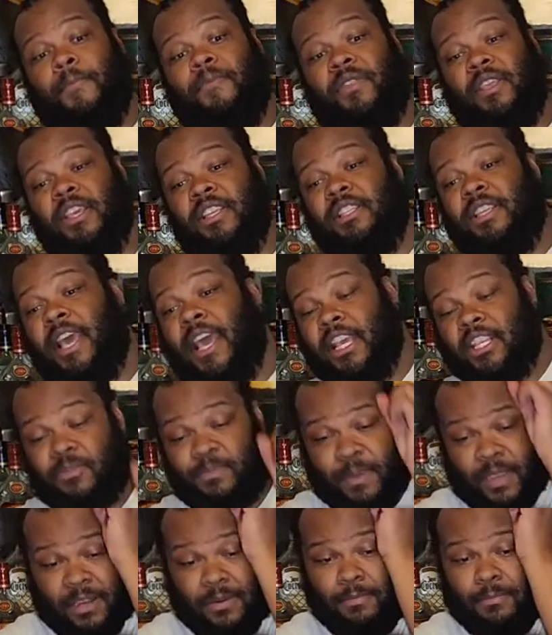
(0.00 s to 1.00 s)
This has
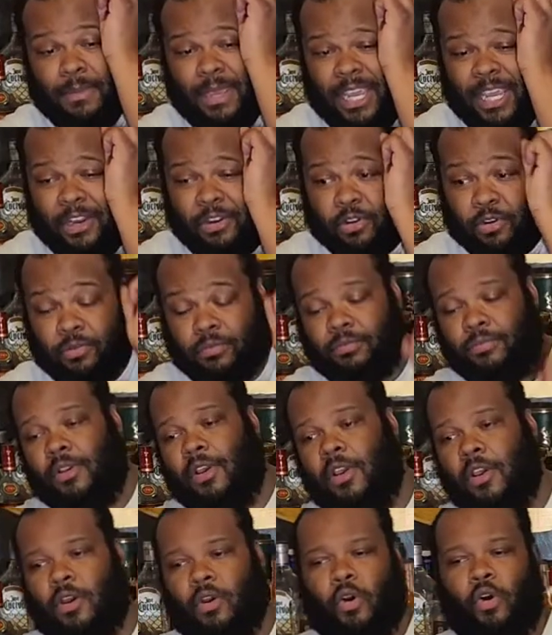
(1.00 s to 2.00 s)
been metered
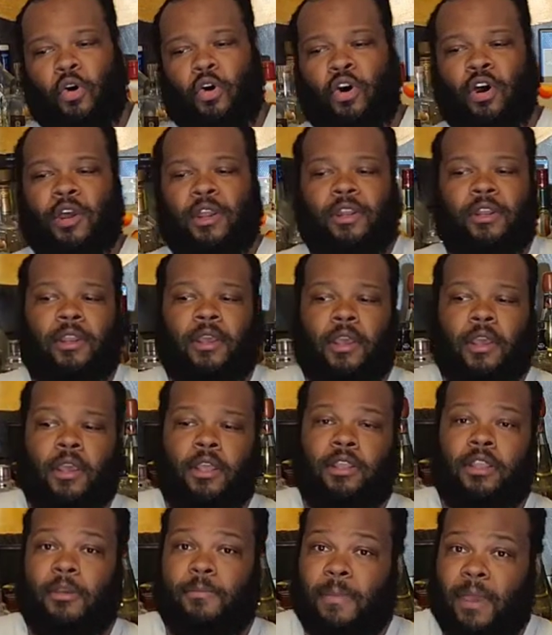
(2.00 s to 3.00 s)
on
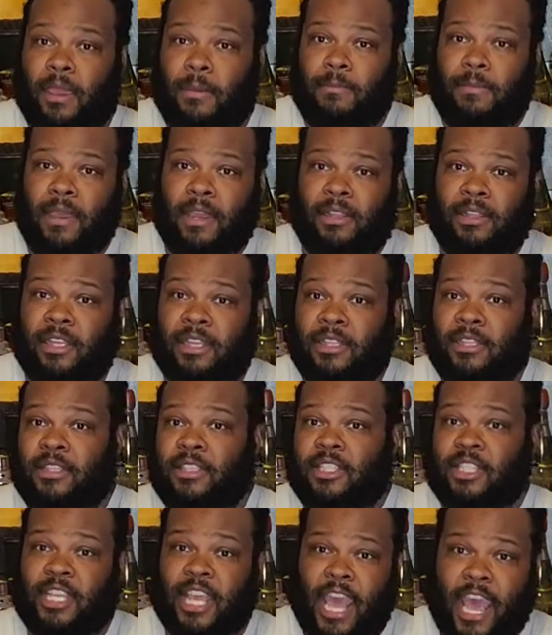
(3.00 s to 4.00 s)
the
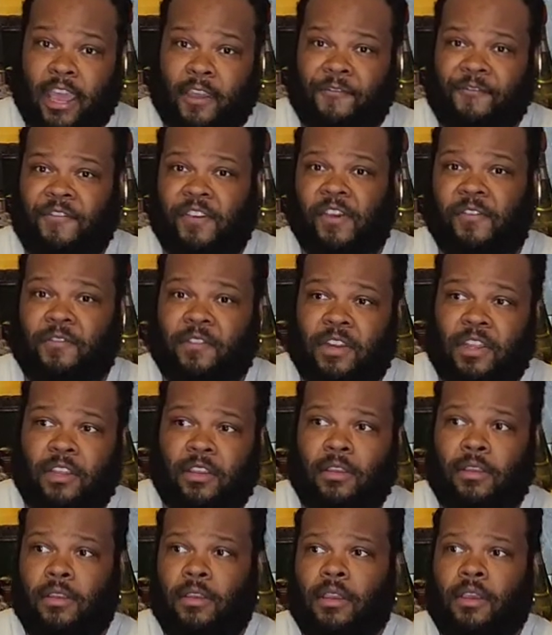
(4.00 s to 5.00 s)
McMillan TAC
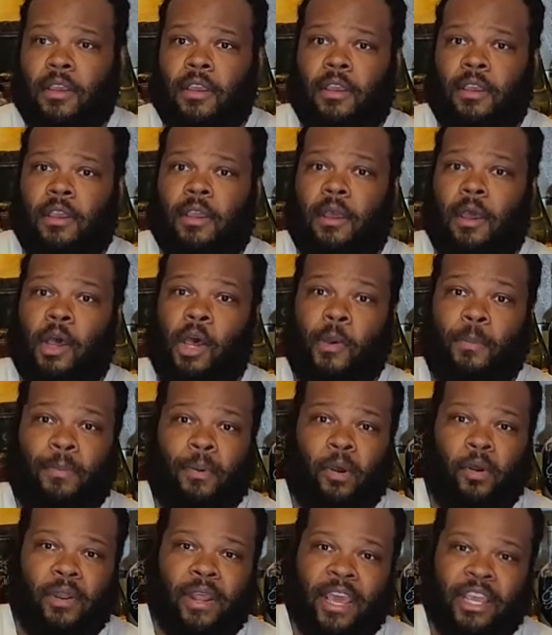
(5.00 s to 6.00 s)
50
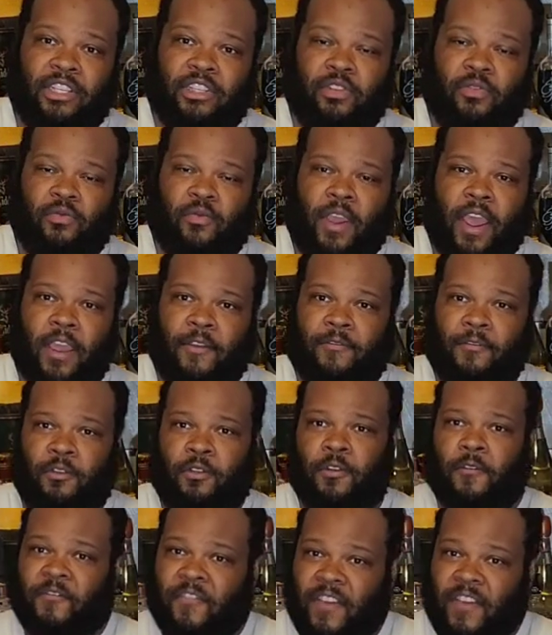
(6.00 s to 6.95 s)
bolt action rifle, the